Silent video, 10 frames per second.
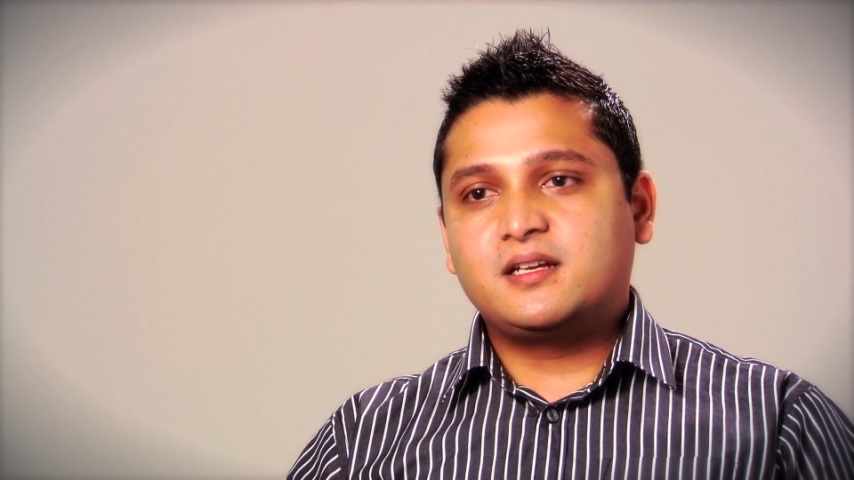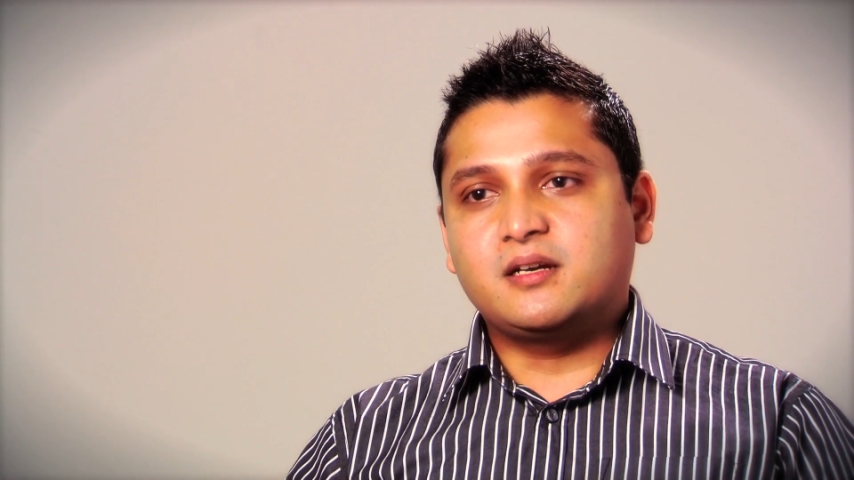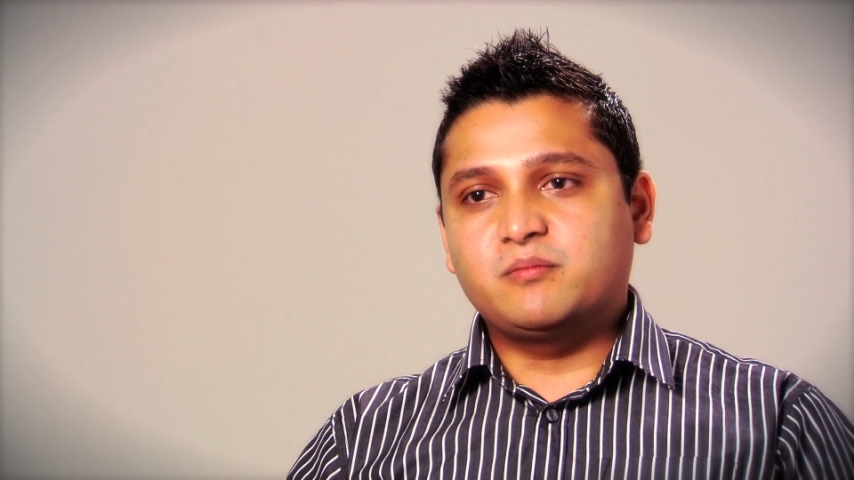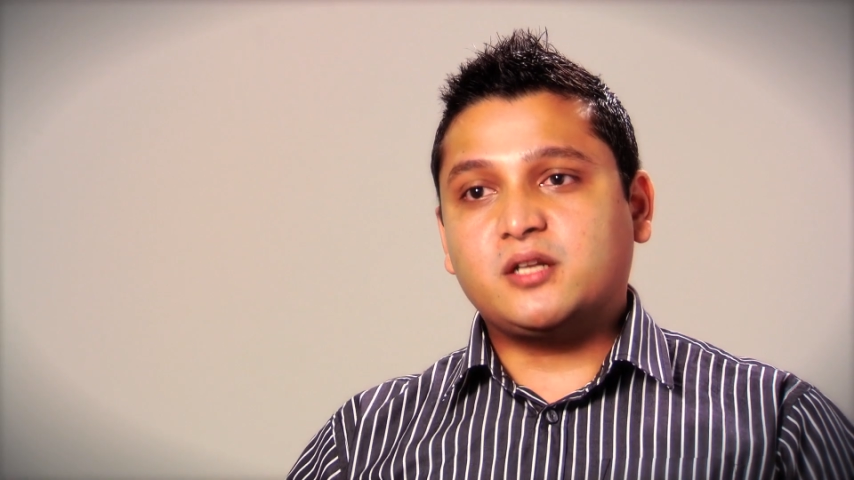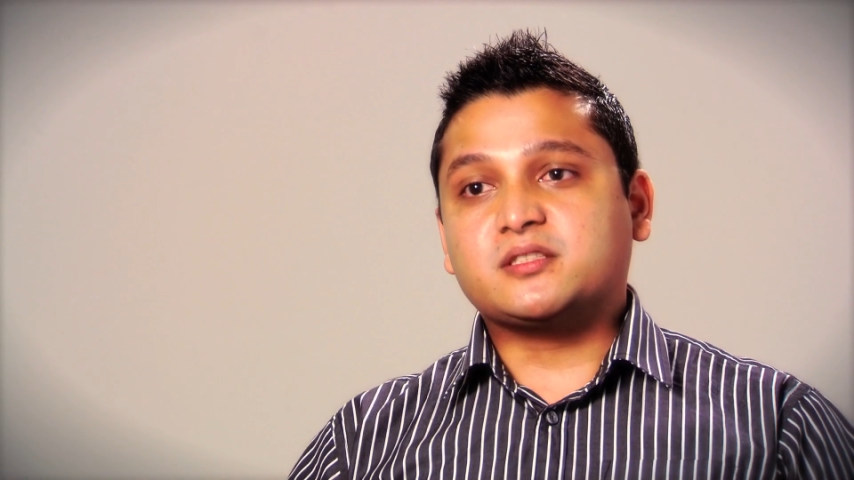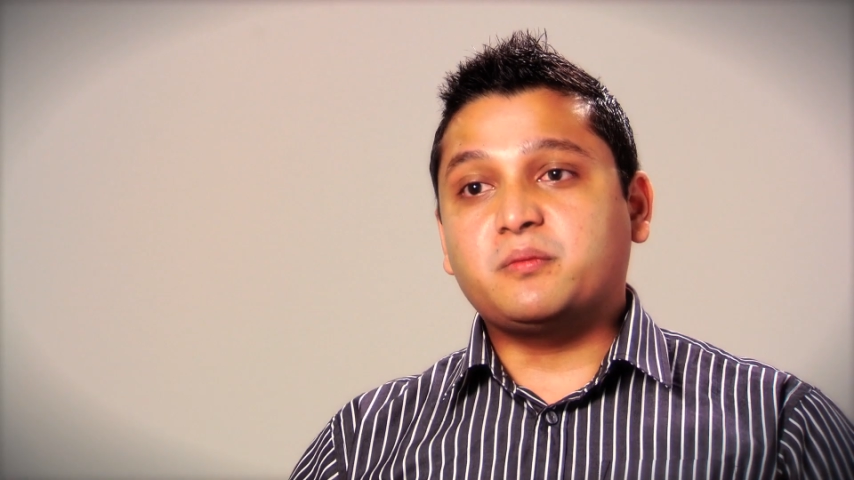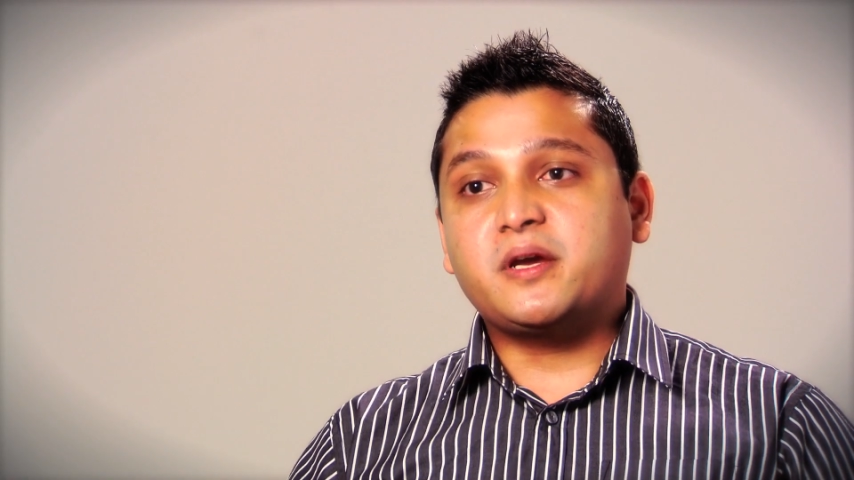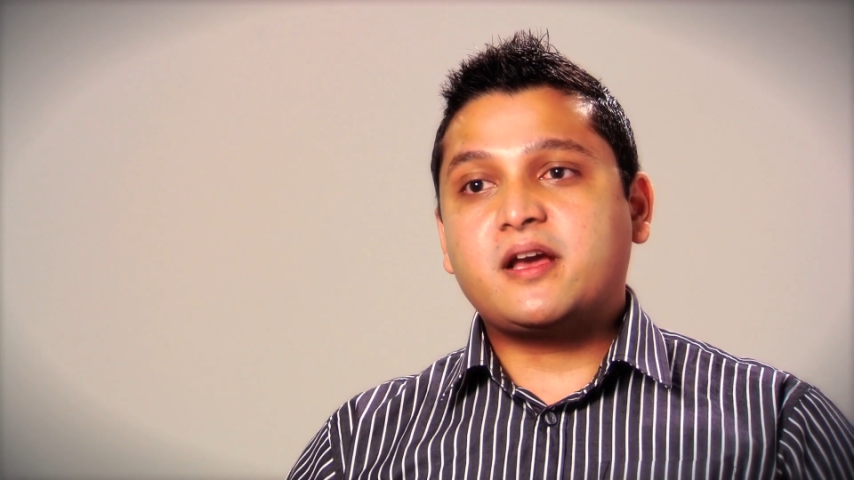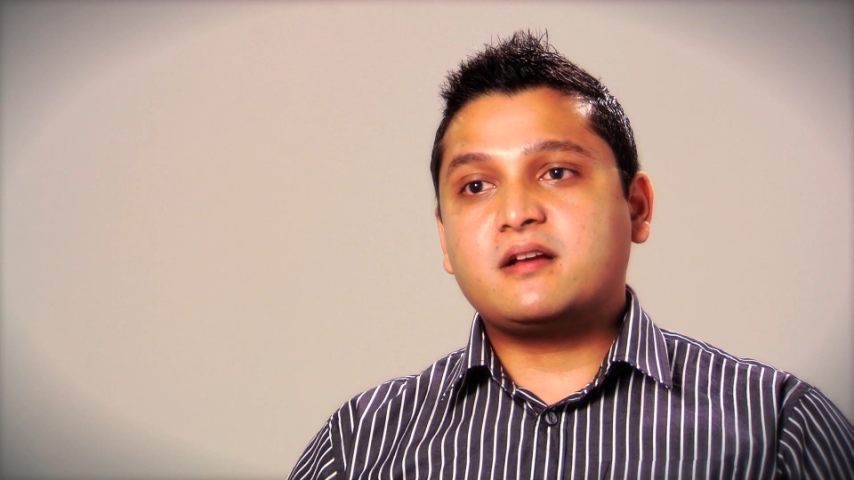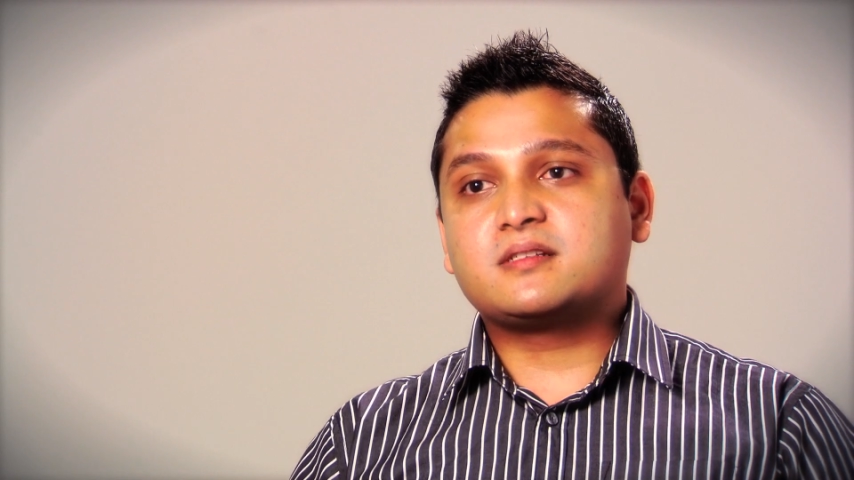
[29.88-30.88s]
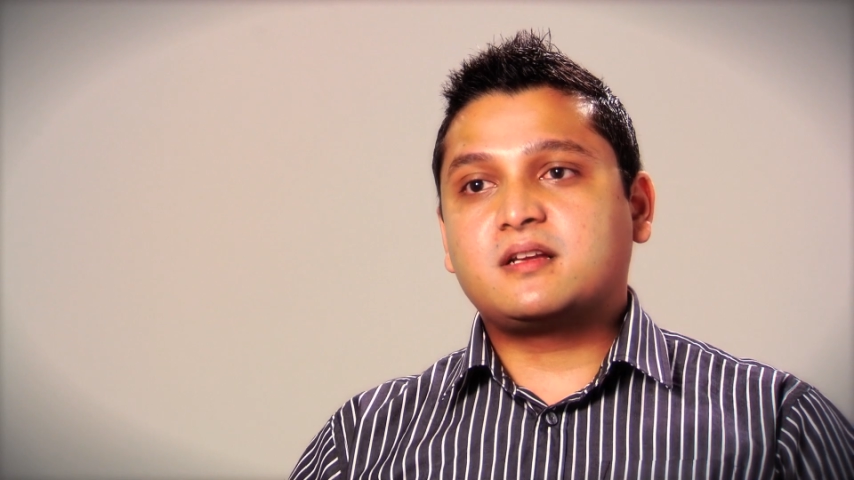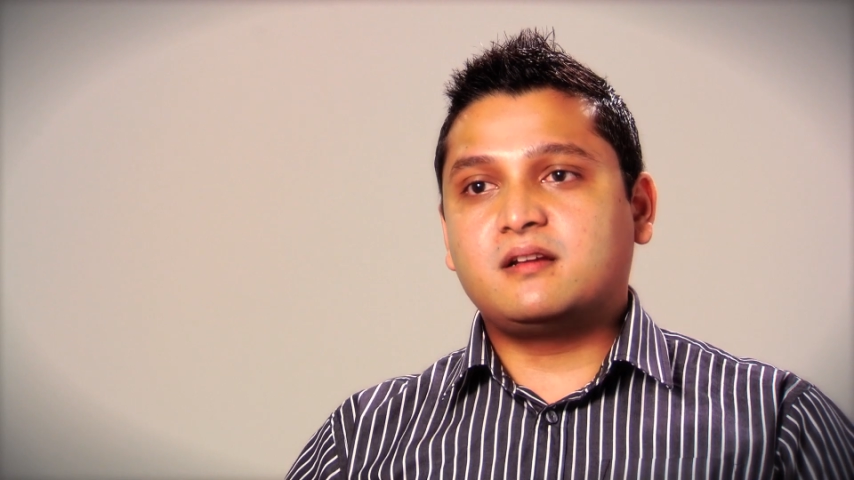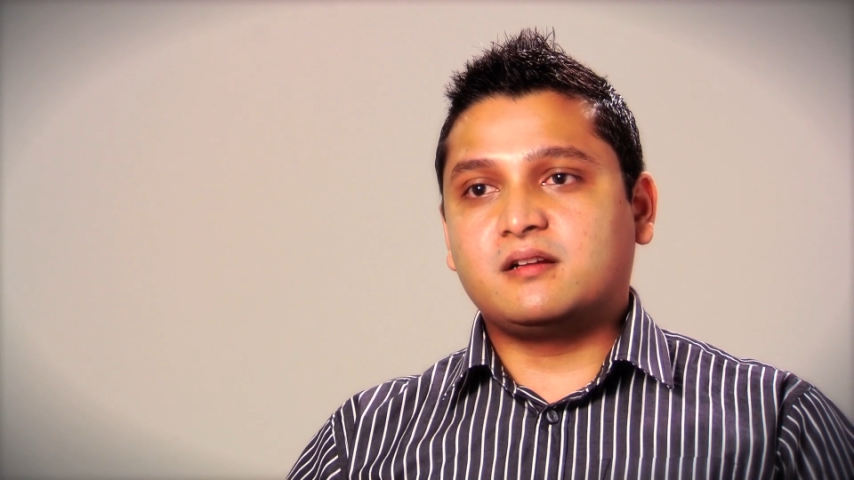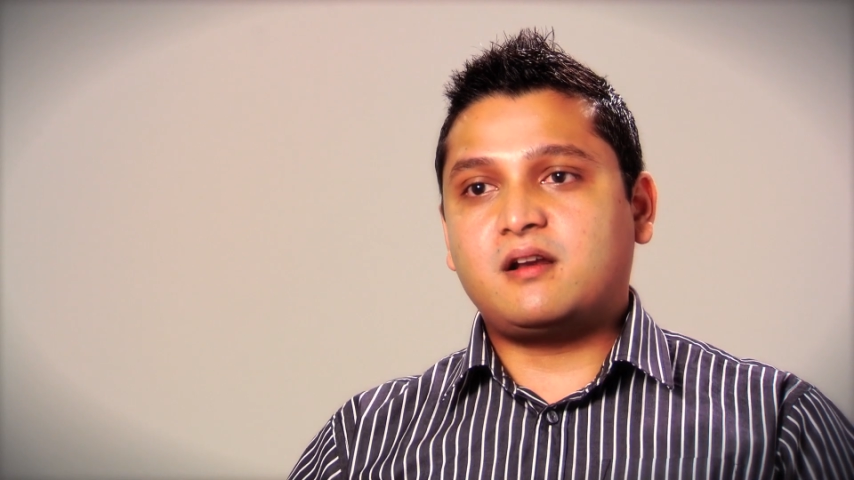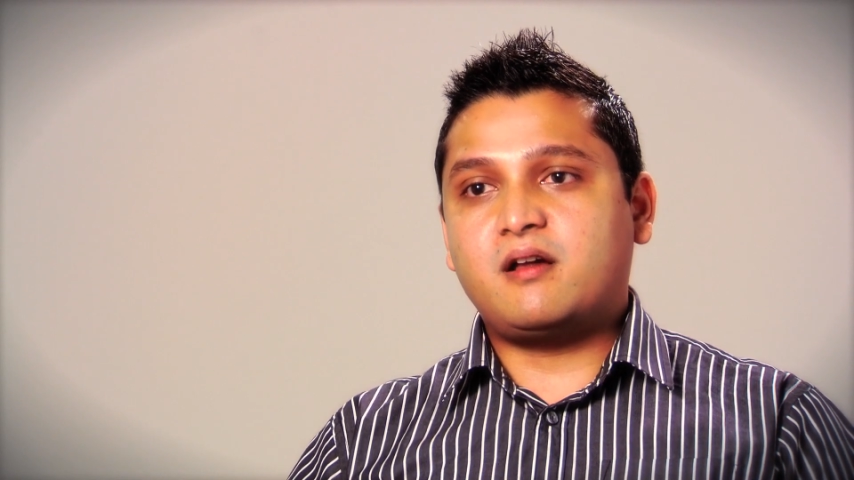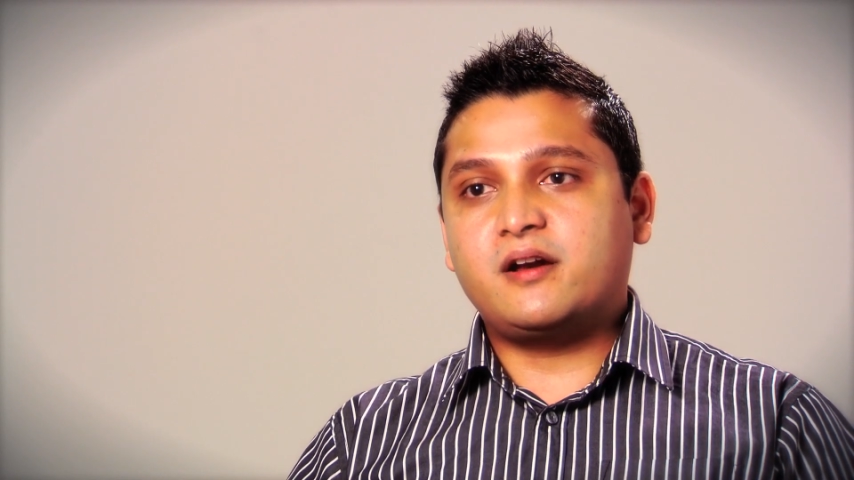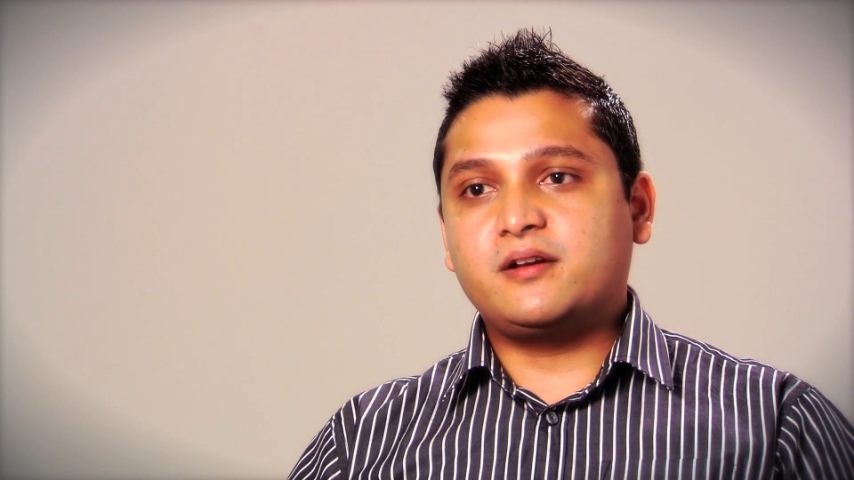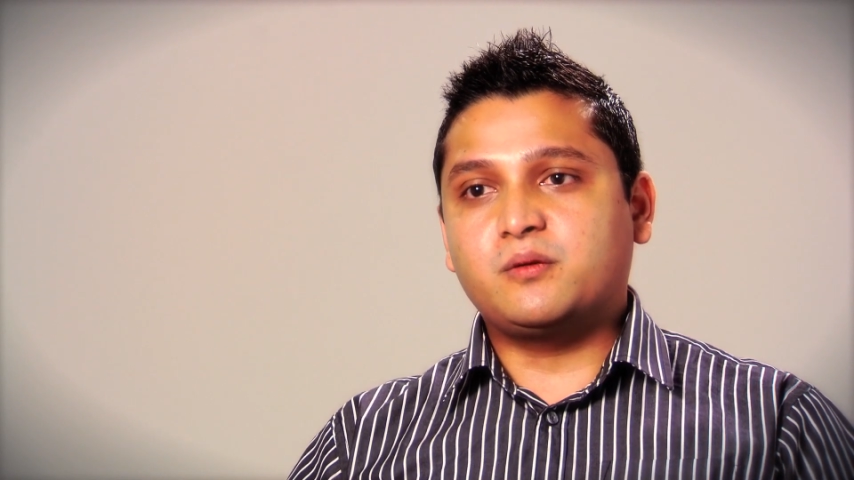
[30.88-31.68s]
a multi-warehouse client